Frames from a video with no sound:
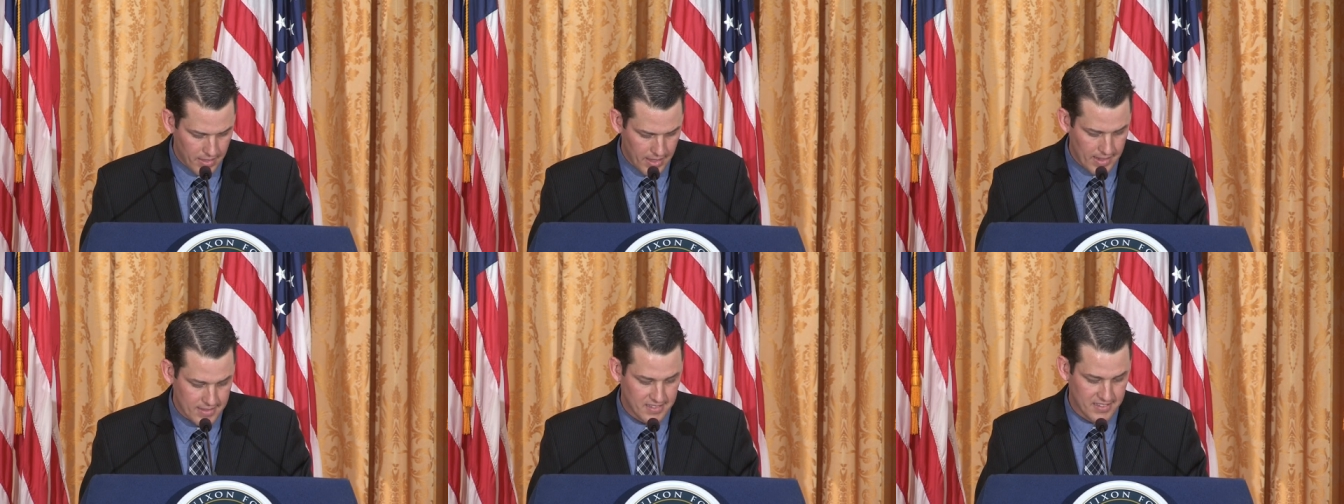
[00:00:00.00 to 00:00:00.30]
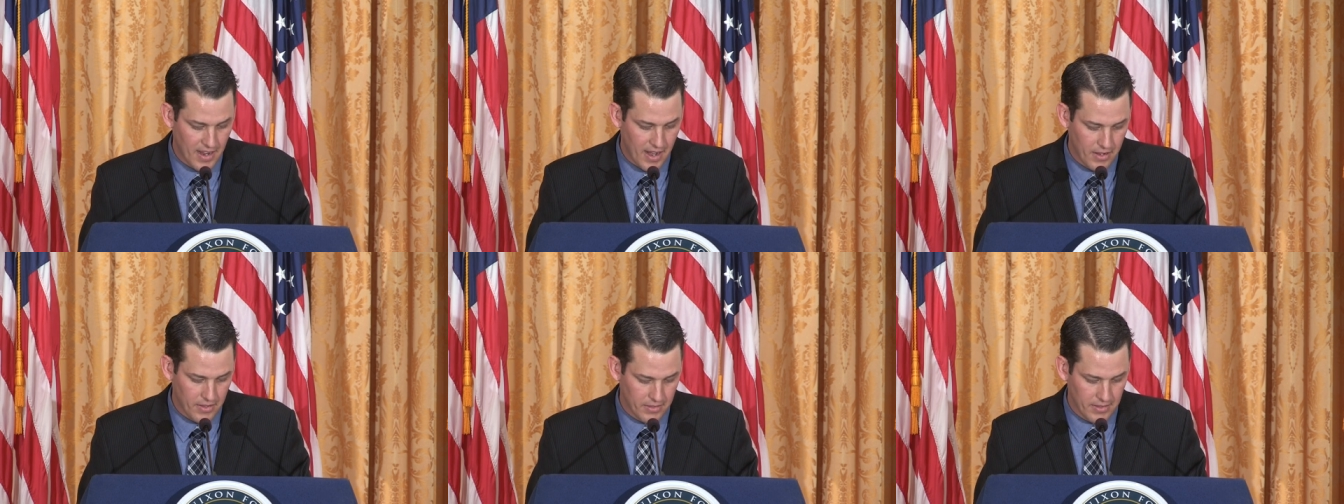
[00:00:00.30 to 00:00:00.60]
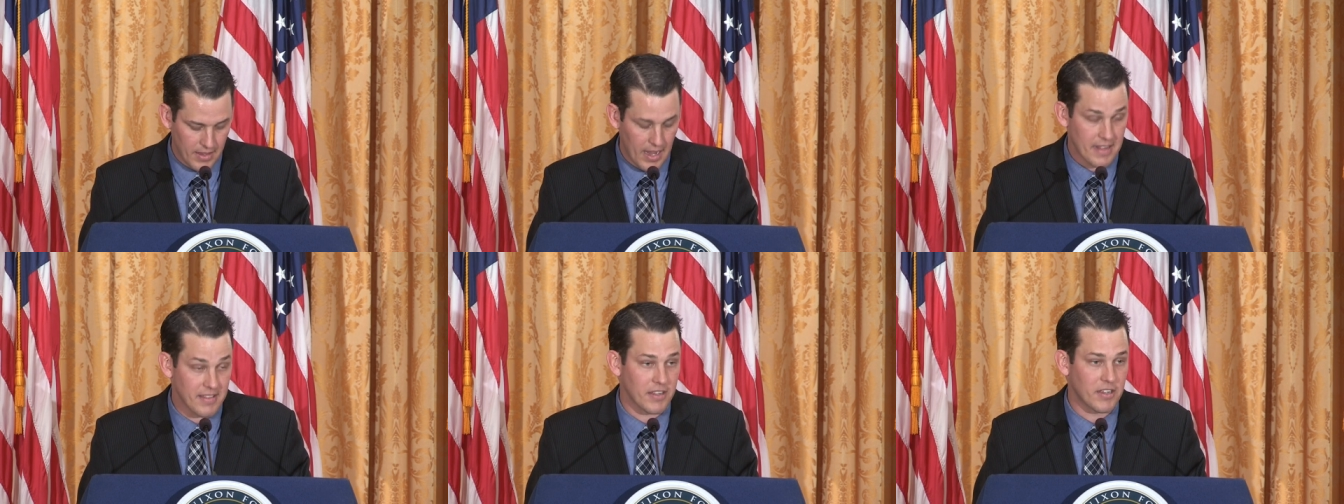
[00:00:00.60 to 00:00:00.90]
that's
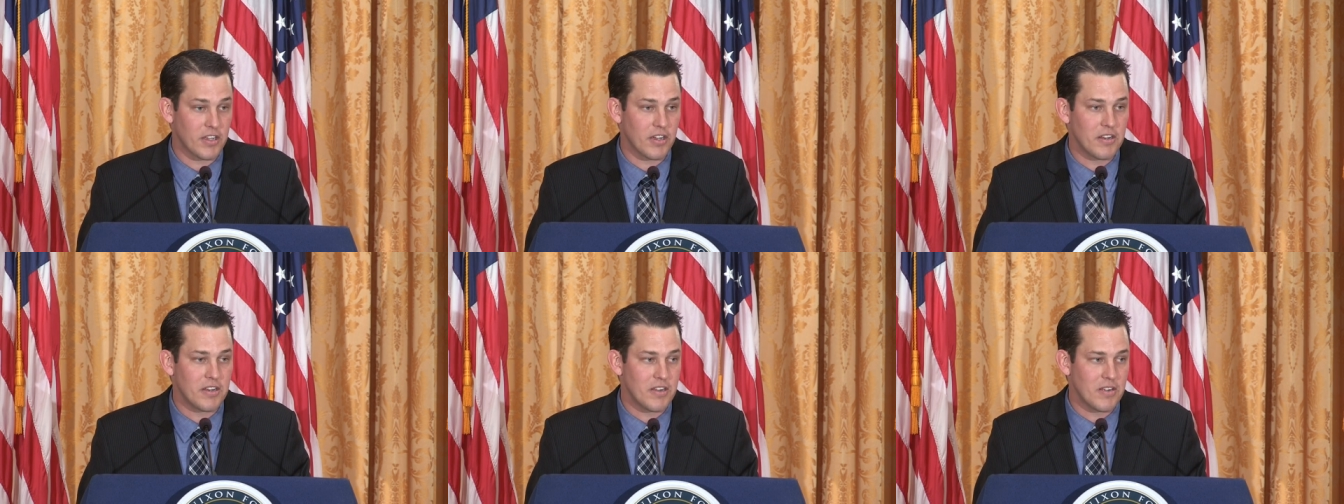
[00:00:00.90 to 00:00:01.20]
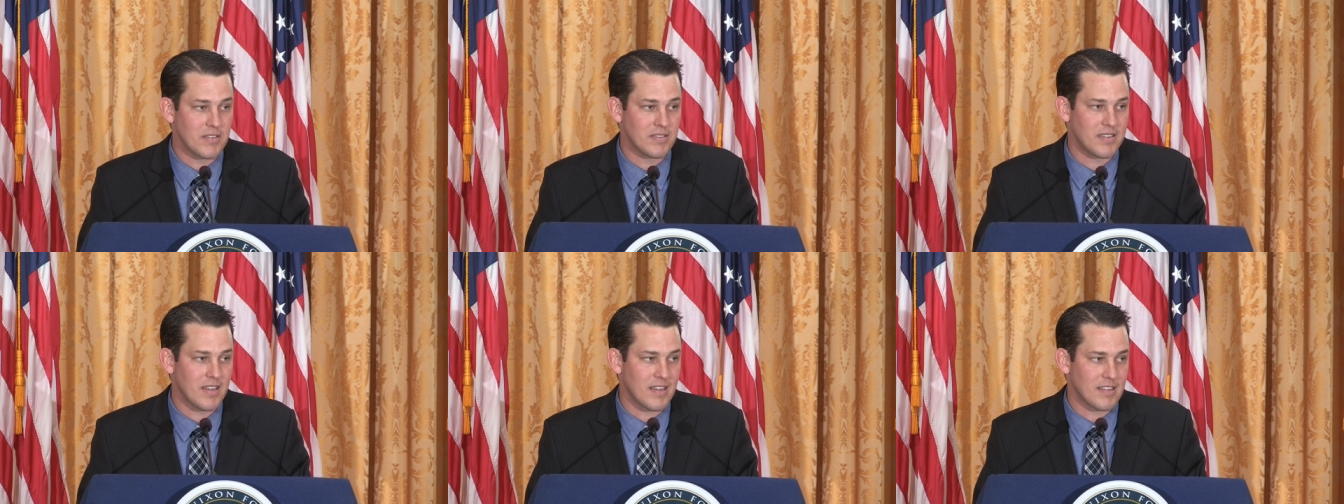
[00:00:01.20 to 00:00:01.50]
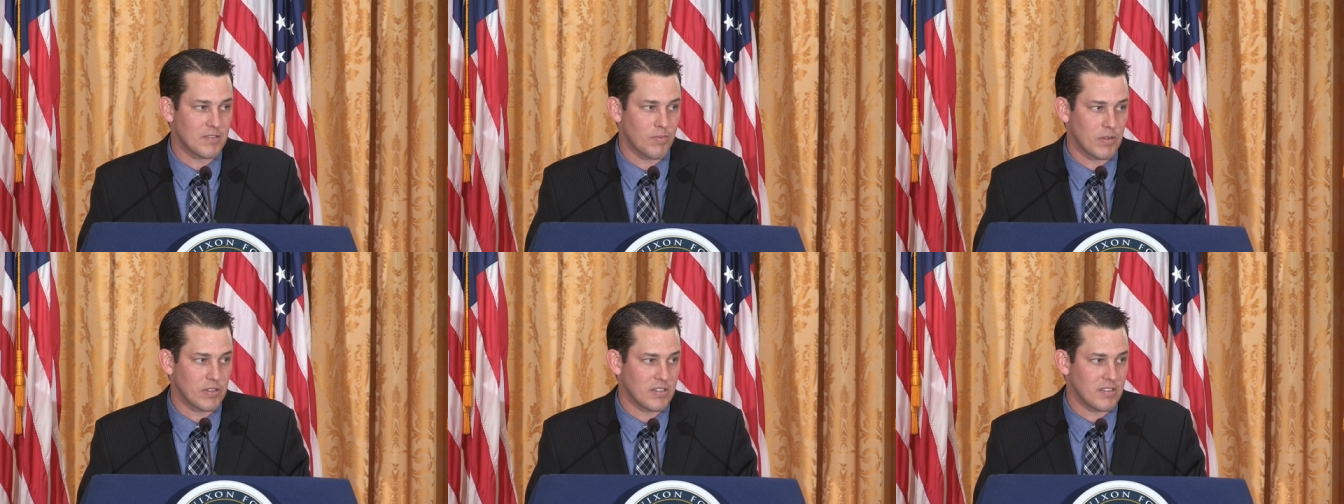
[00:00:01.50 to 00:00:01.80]
titled "And the Good News
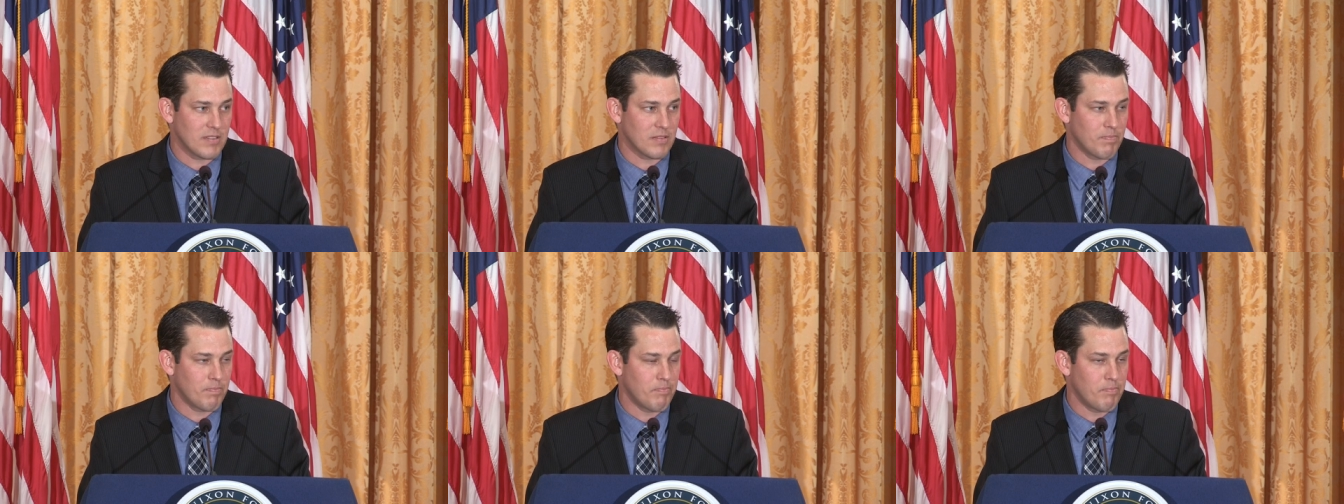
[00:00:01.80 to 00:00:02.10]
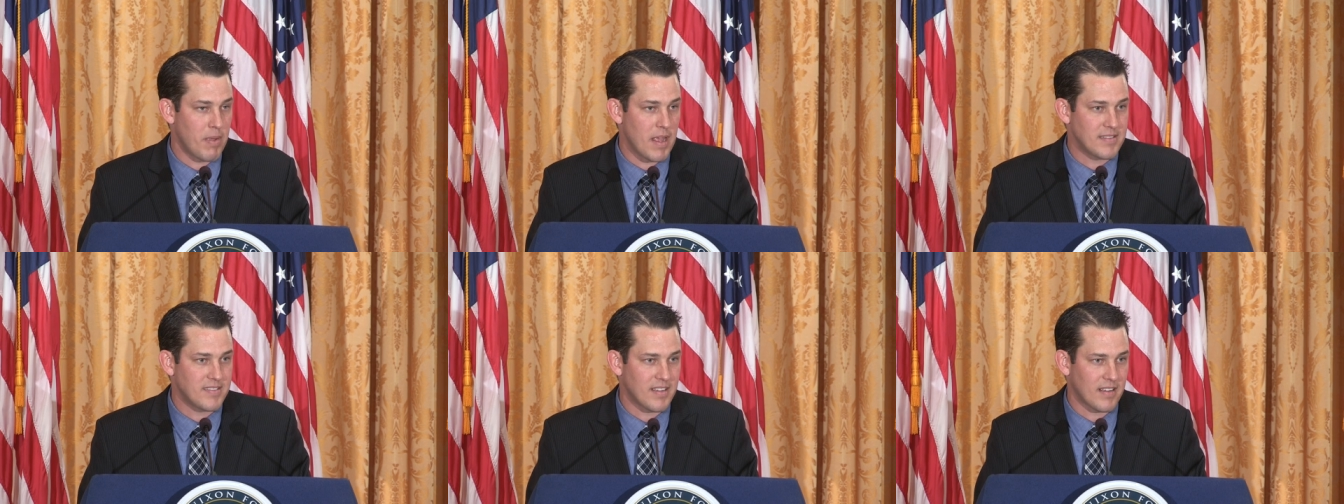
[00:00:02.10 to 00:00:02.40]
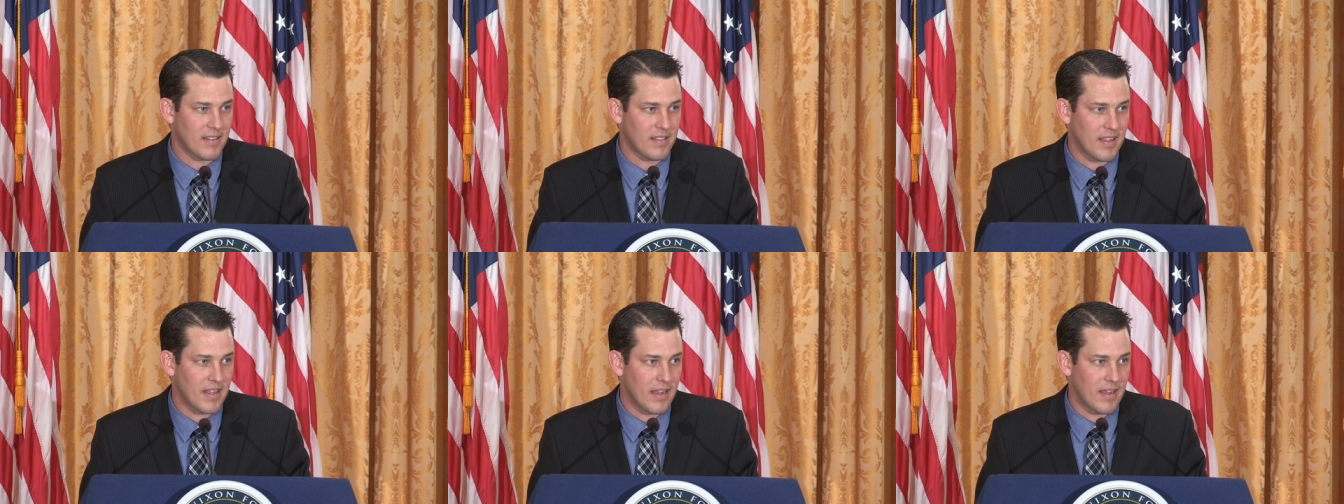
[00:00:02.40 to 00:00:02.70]
Is," which is
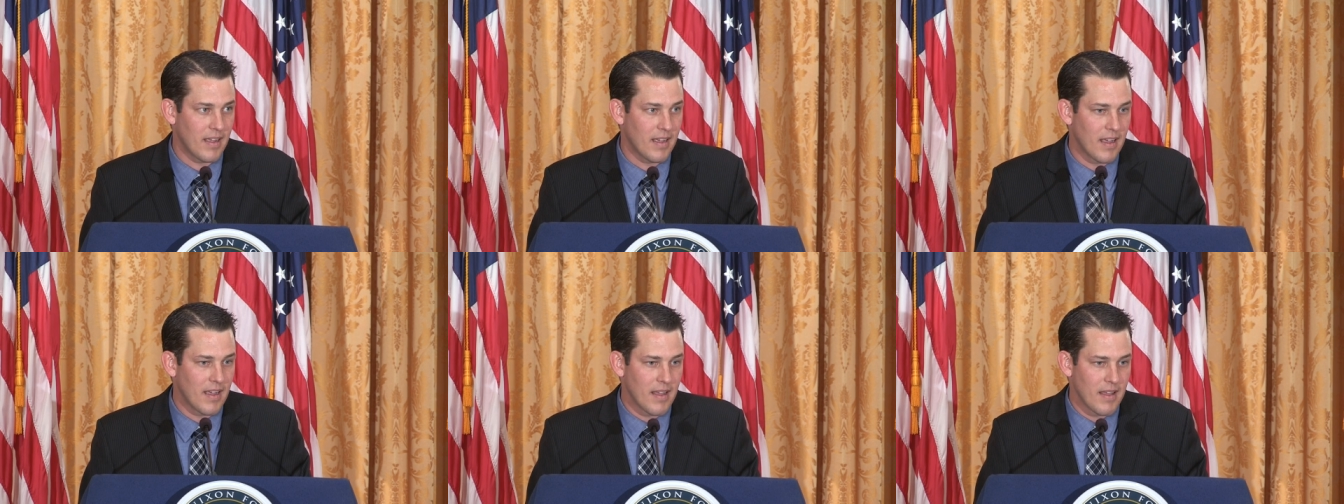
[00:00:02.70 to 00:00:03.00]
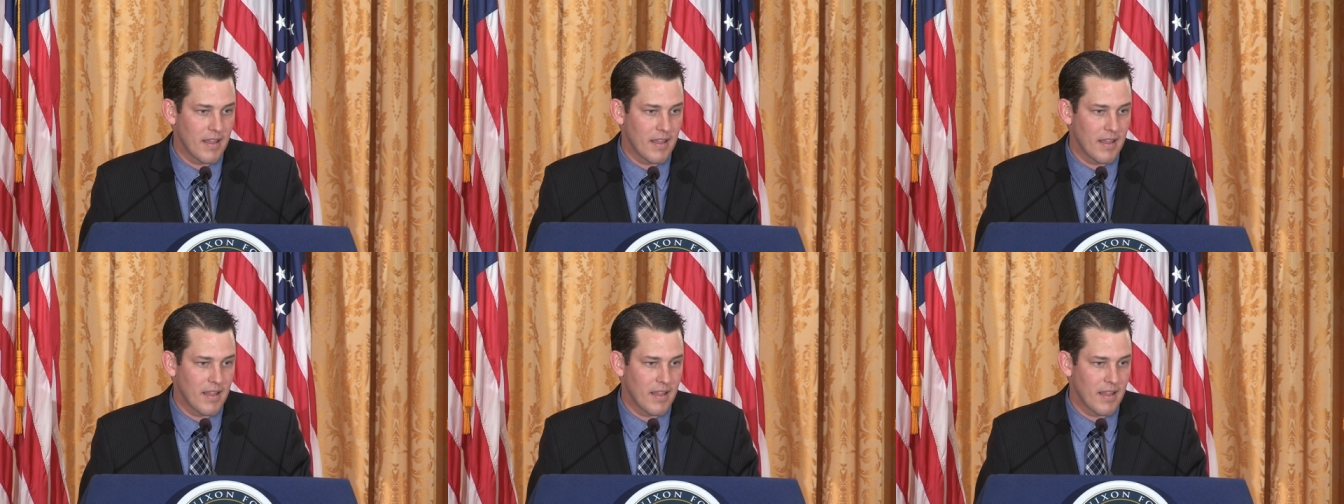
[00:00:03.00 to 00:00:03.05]
basically